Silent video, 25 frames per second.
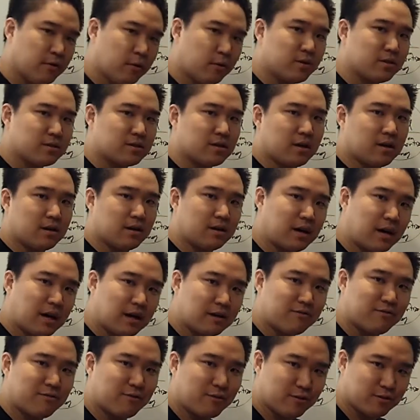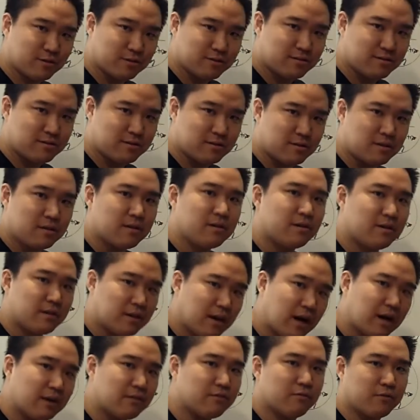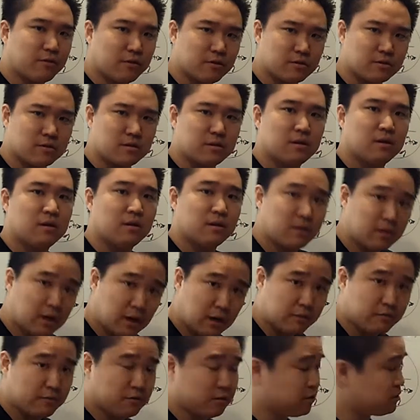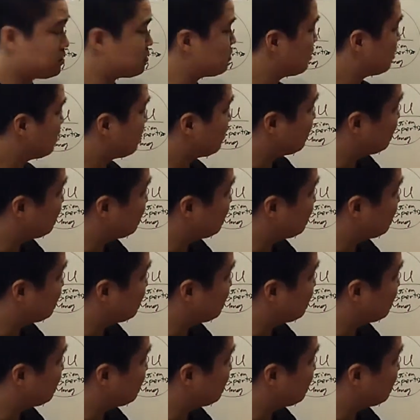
focus on God first. God first. God first.